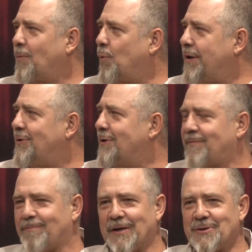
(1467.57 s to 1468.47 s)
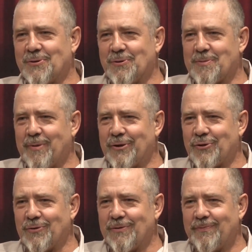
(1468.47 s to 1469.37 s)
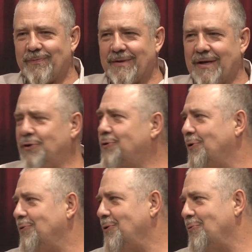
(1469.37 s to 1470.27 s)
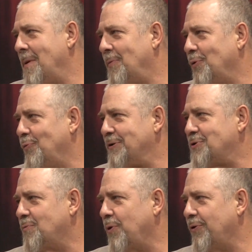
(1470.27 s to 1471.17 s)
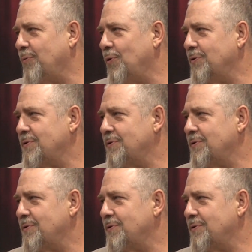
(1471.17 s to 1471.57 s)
we did a play school special, and you remember who Richard Wherrett was?